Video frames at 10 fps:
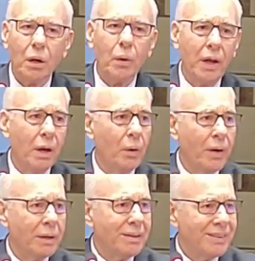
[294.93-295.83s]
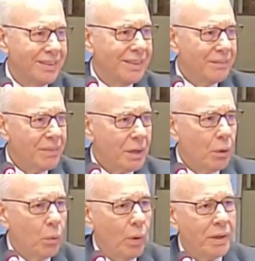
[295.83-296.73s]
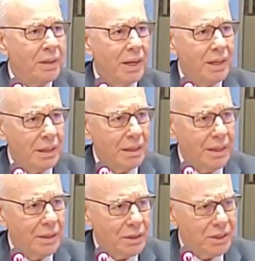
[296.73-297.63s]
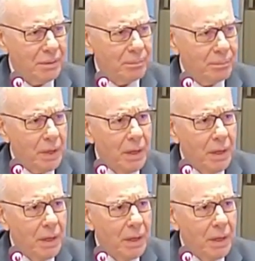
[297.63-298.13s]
coherent, coordinated leadership.